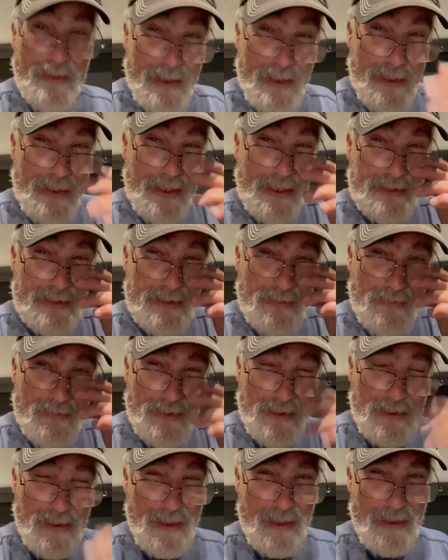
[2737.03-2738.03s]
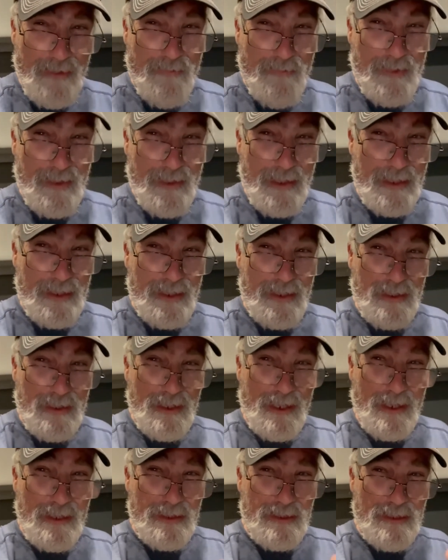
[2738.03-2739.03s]
And that's kind of what I could,
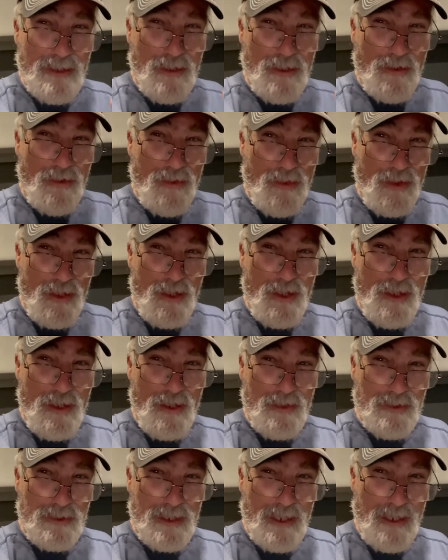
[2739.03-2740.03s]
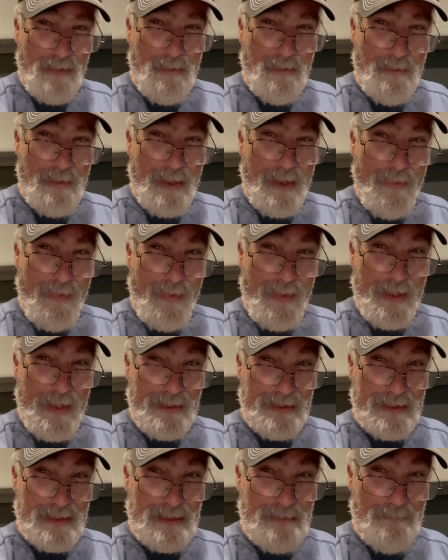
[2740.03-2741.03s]
I could talk a long time about
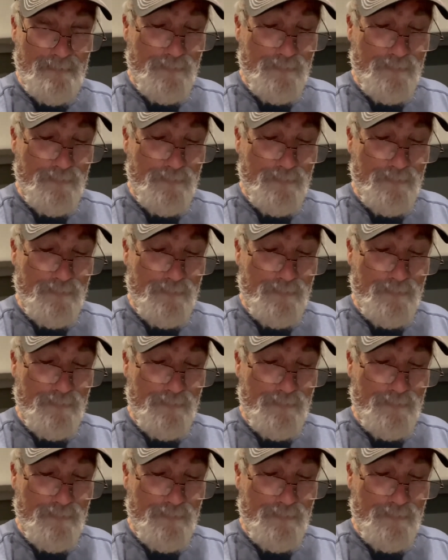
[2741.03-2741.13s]
this.